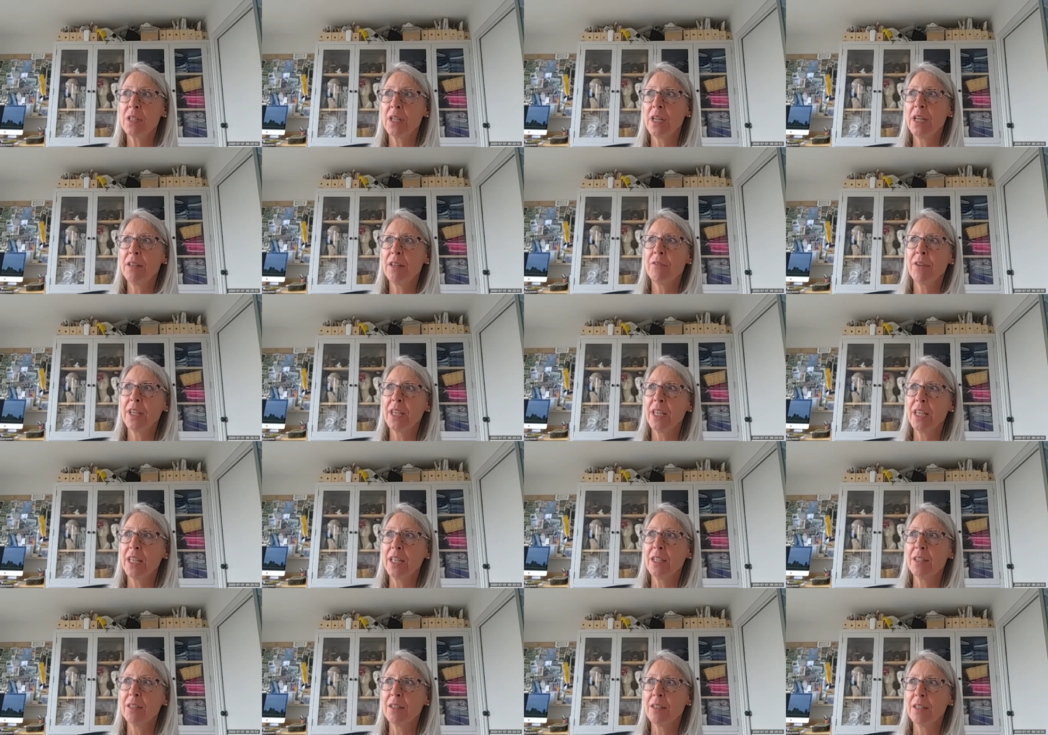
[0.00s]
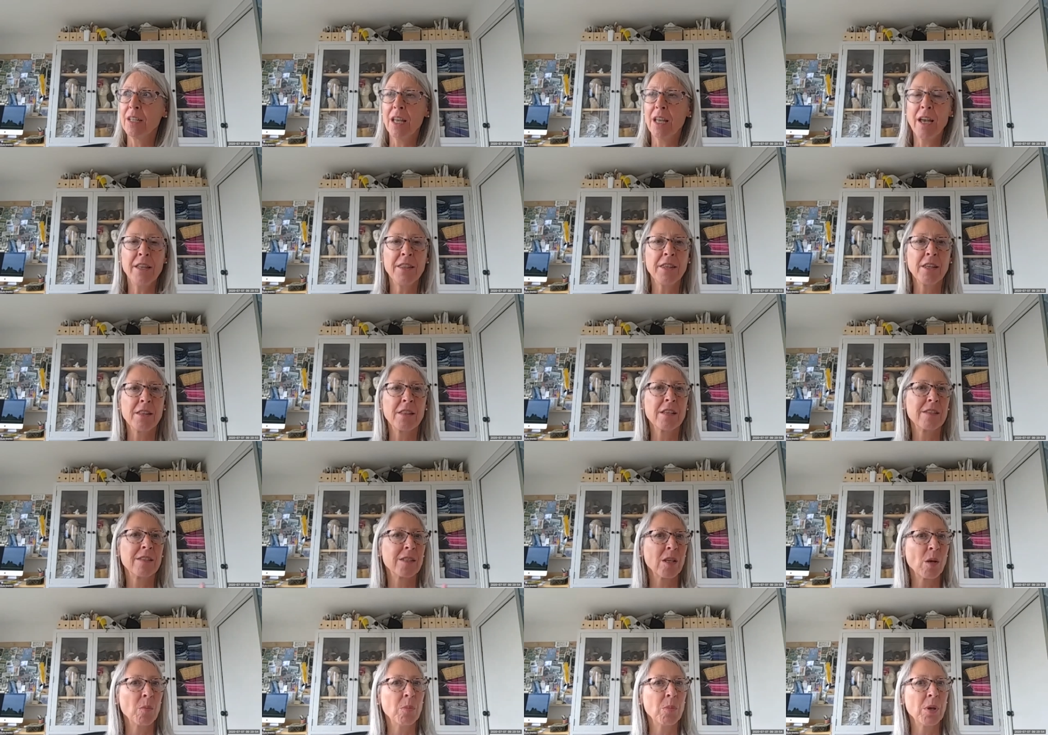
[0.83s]
to living in either the
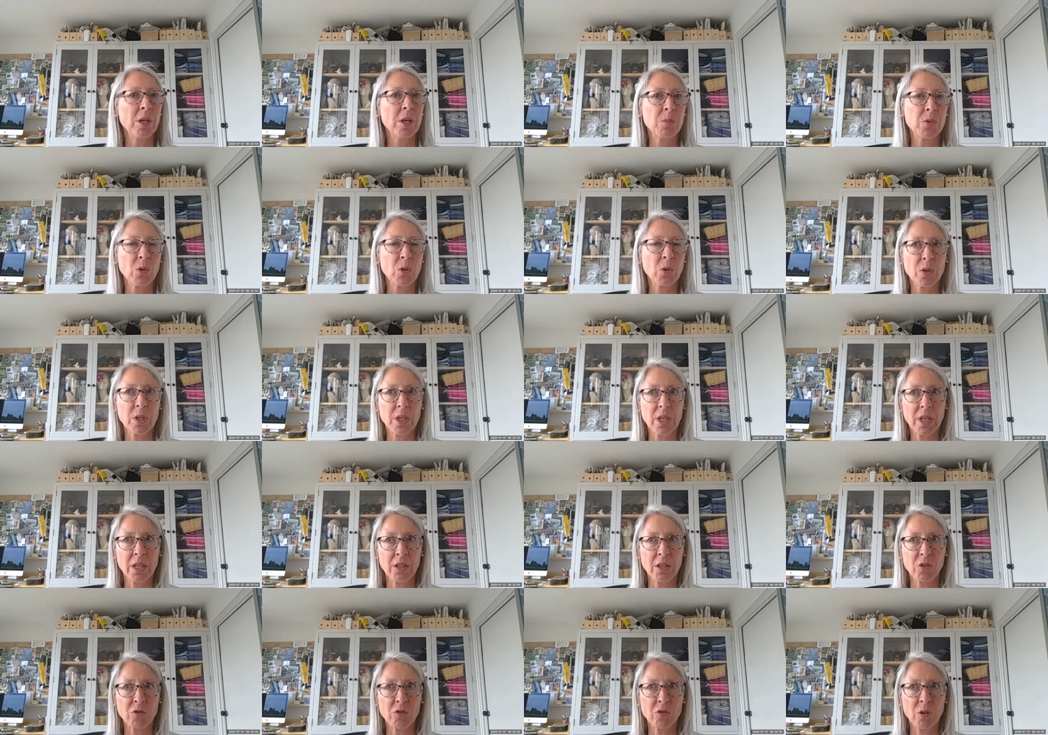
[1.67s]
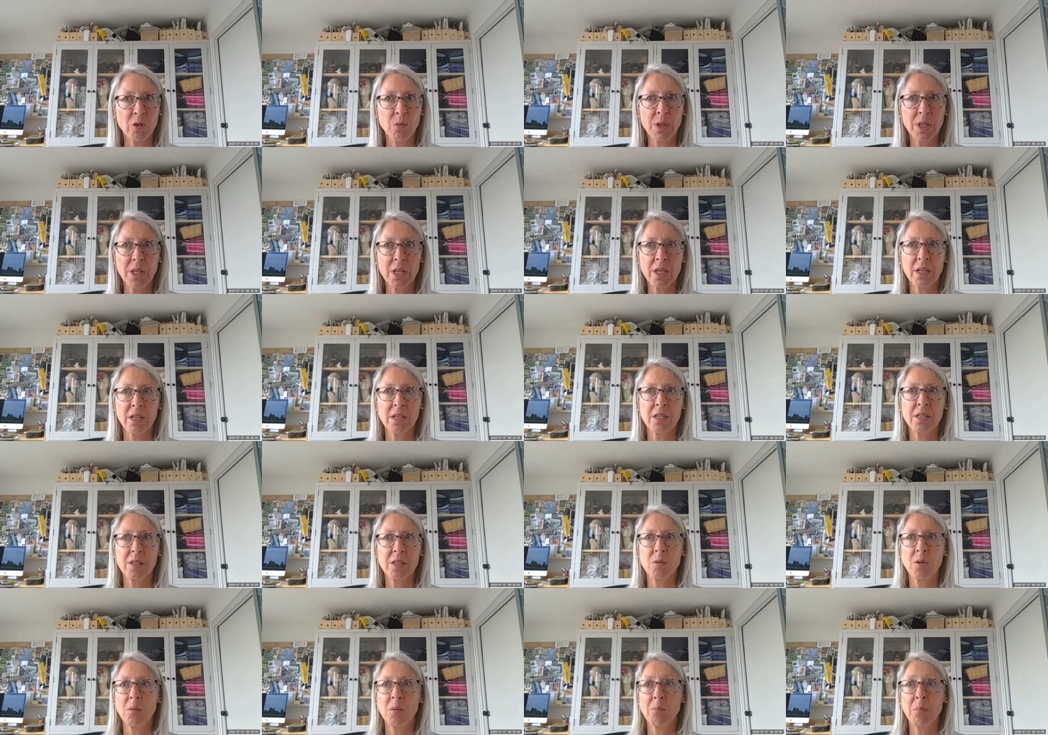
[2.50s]
suburbs or the country with a
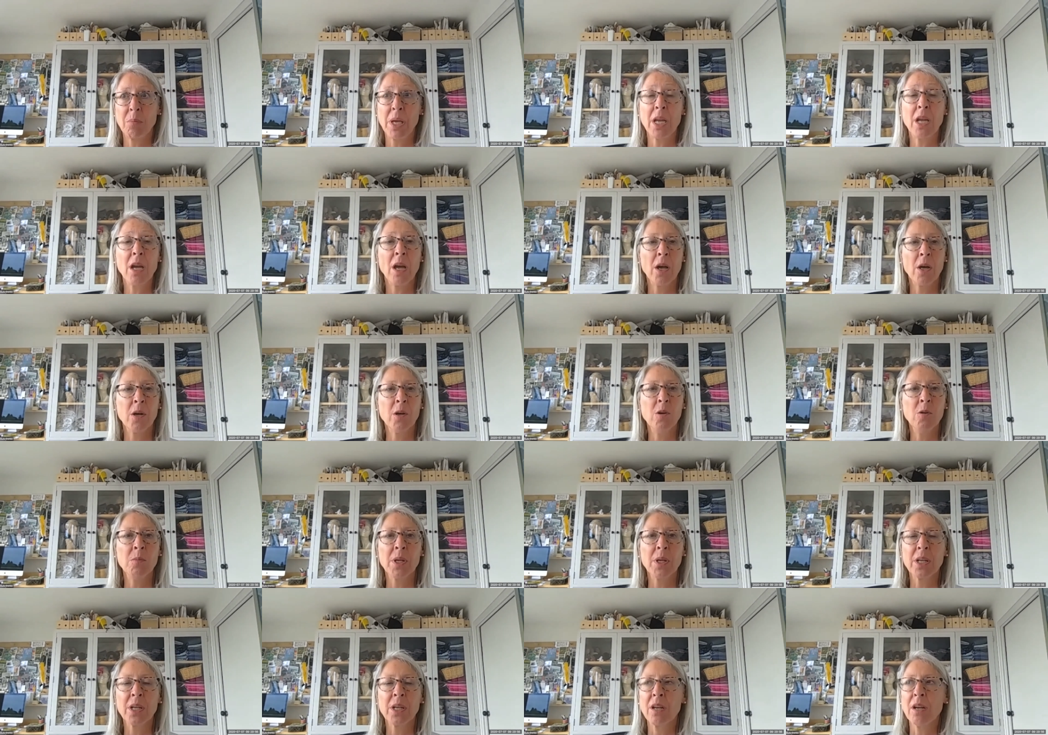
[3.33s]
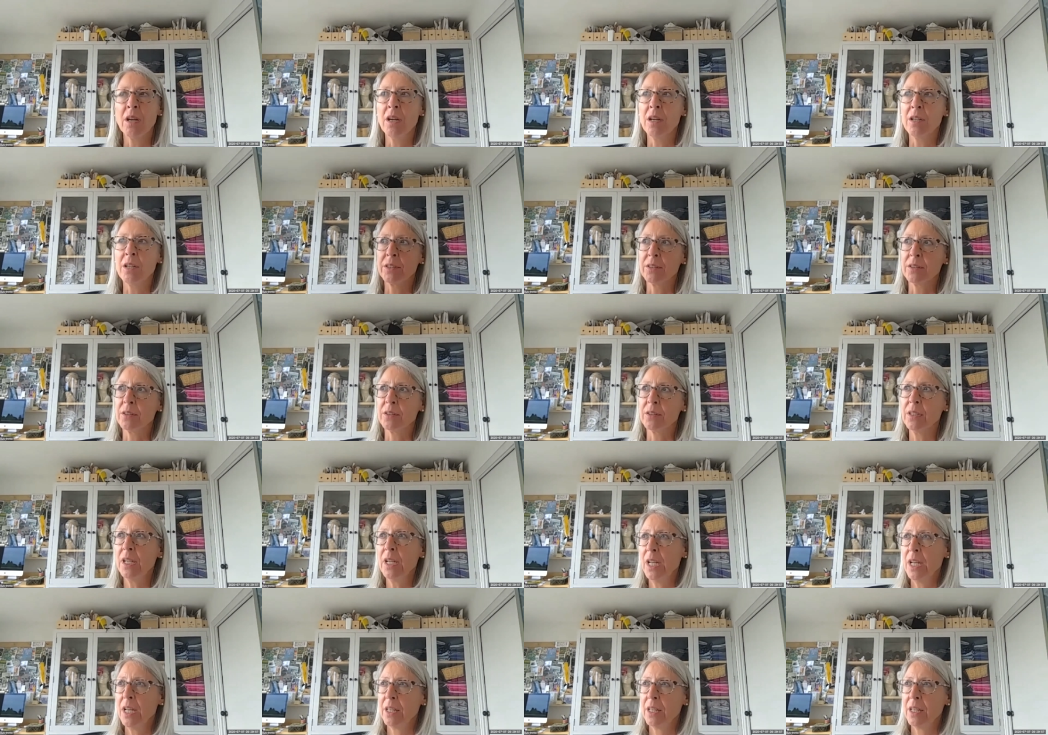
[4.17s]
nice big home and a garden.